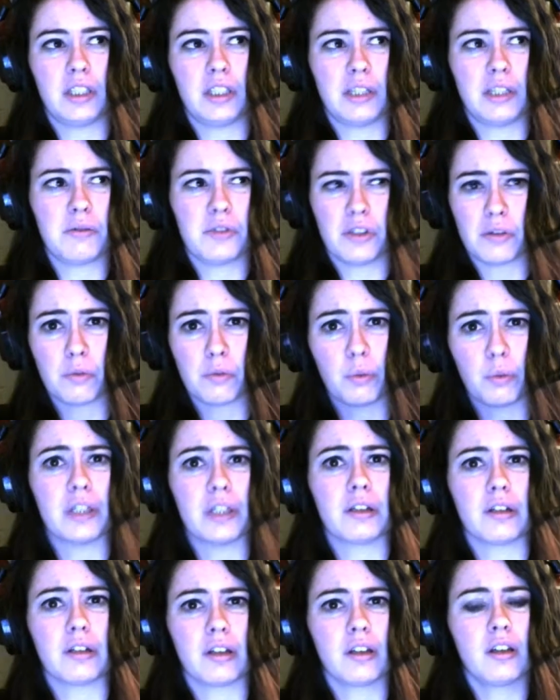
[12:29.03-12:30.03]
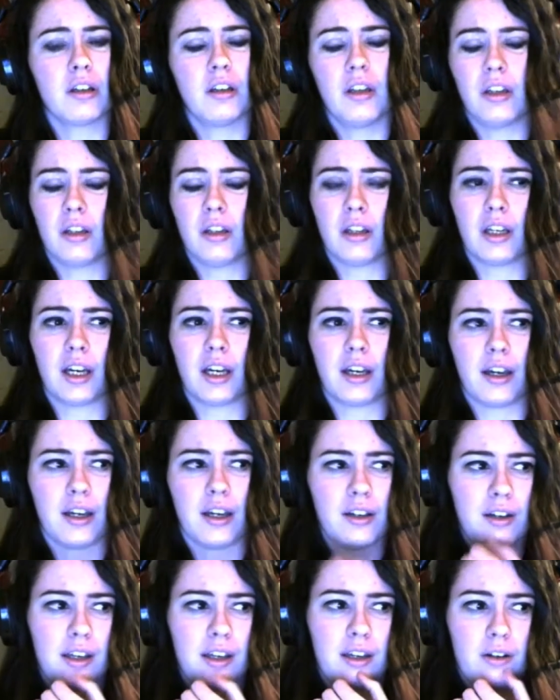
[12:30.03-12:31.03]
It was just weird. Like, I
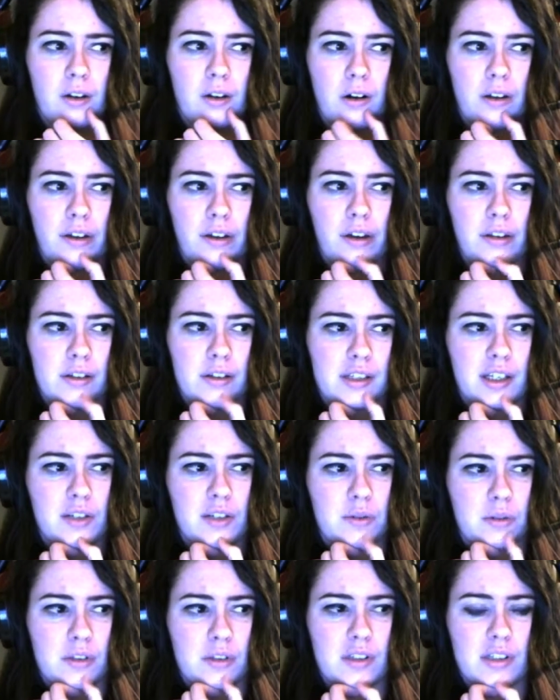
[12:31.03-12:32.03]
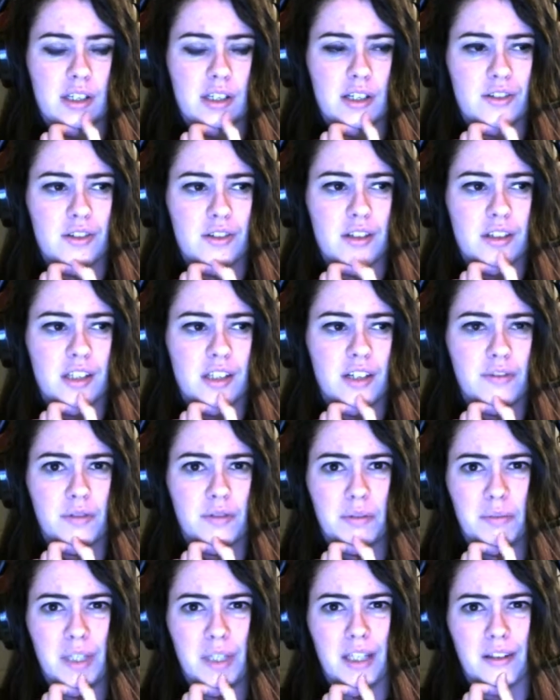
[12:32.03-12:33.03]
could handle all the other sexualization stuff,
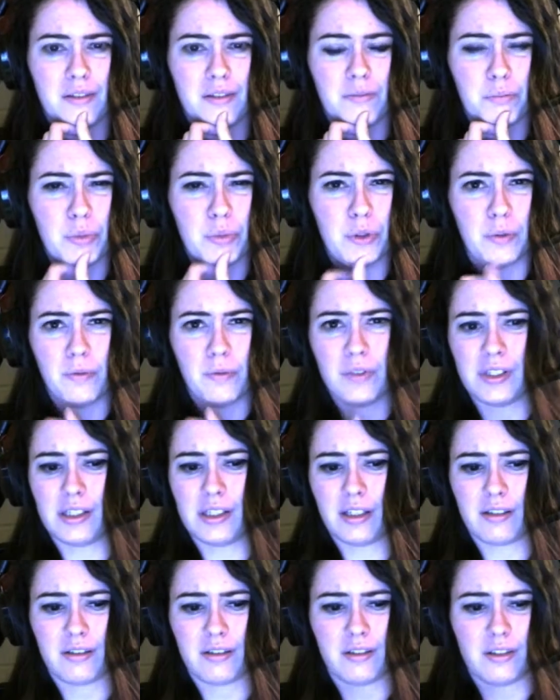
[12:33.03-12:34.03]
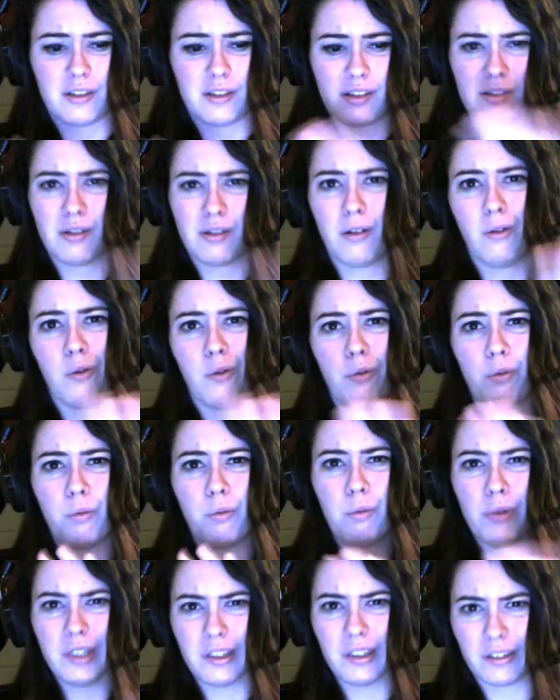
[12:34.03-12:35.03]
but man, the boob physics are just so
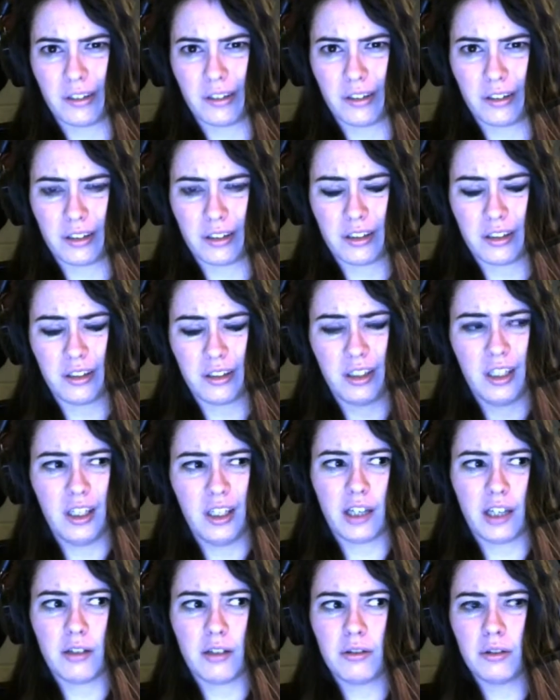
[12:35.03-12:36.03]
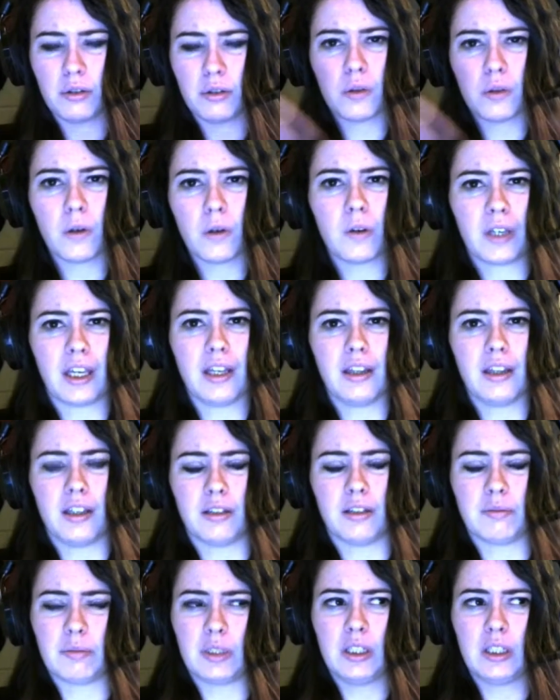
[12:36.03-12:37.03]
weird. I don't know who okayed
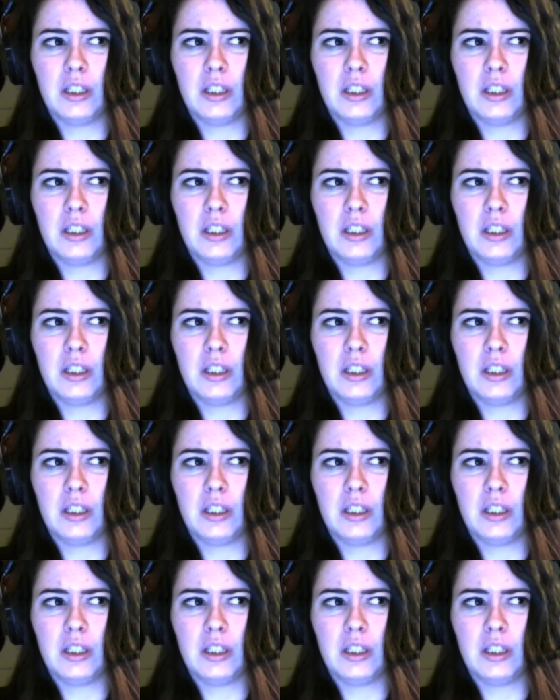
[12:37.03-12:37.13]
them.